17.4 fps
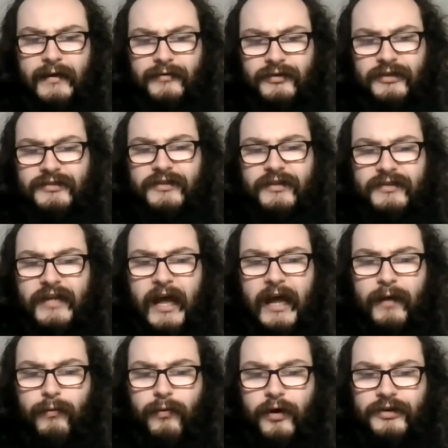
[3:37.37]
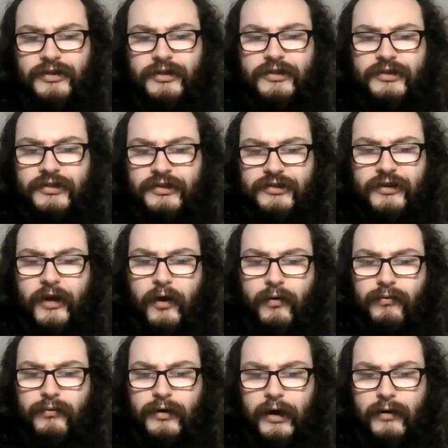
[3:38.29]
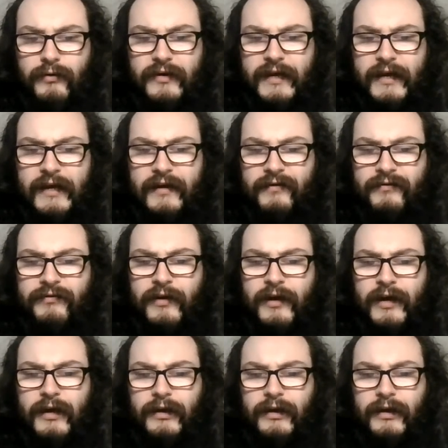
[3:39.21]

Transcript: Just as I watched Stone Loki of